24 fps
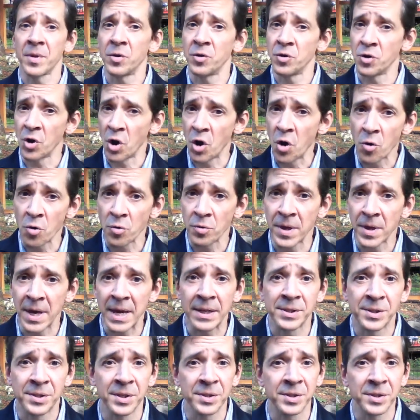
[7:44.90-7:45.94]
No, they
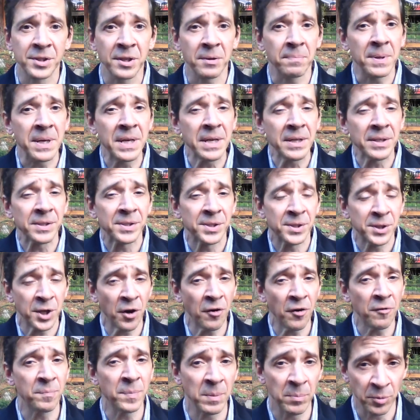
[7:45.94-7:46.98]
insist that P
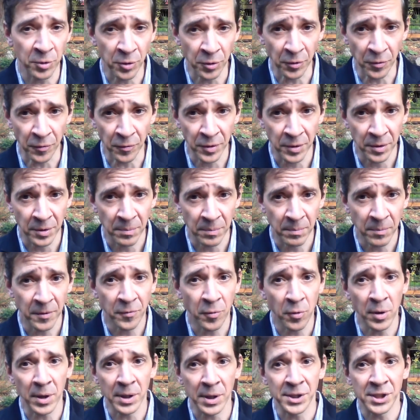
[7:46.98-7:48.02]
itself be proved
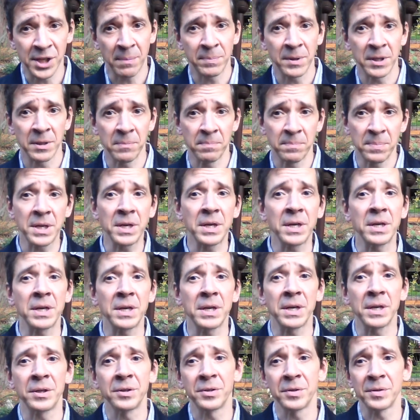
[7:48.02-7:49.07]
before accepting
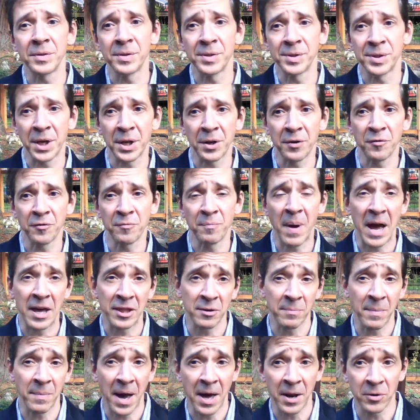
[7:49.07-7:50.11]
P into the set of
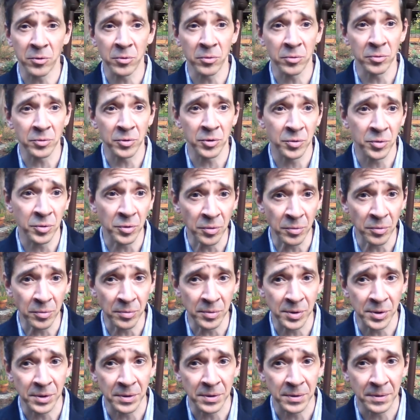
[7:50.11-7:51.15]
mathematical
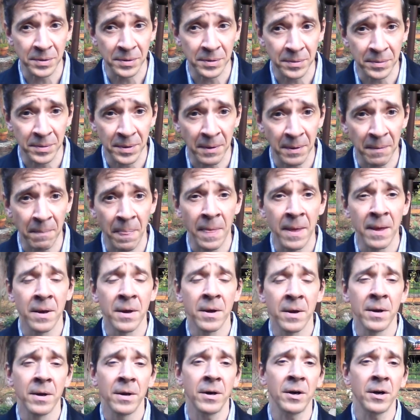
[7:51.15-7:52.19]
truths.
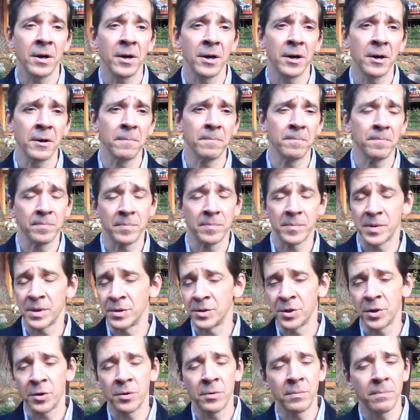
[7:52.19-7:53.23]

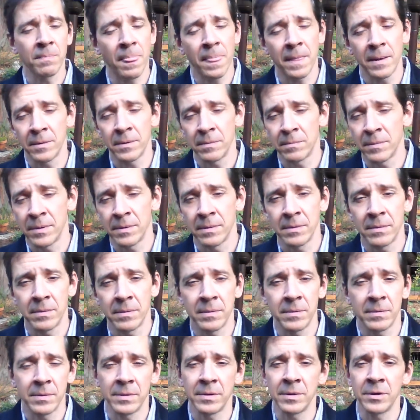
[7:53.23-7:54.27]
And so,
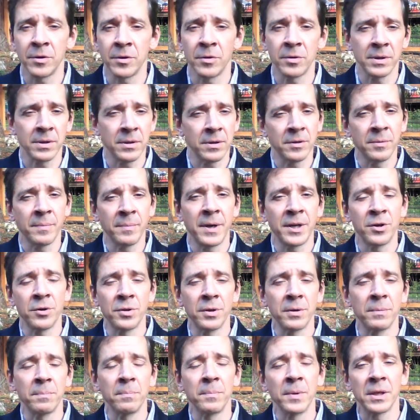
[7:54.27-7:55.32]
you may know
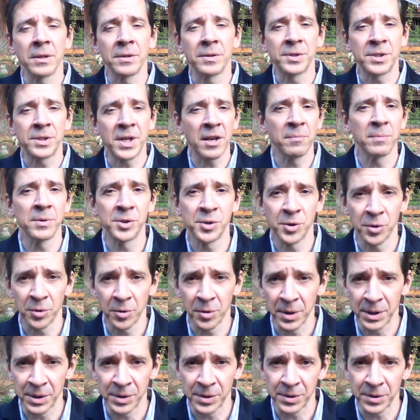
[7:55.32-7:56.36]
that the state of
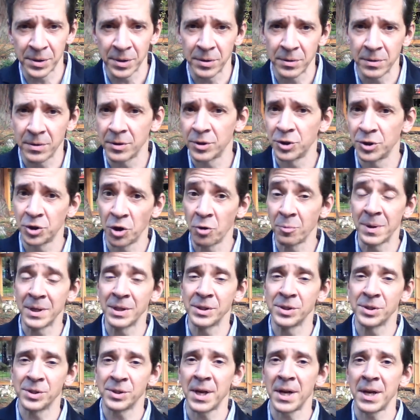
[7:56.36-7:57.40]
Missouri is the show
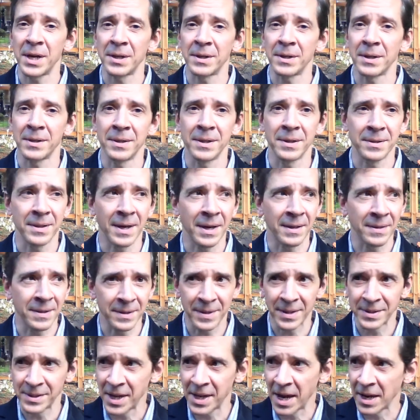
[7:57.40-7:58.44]
me state. I
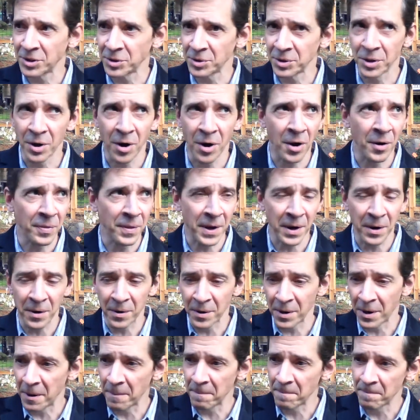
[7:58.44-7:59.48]
think that's actually on their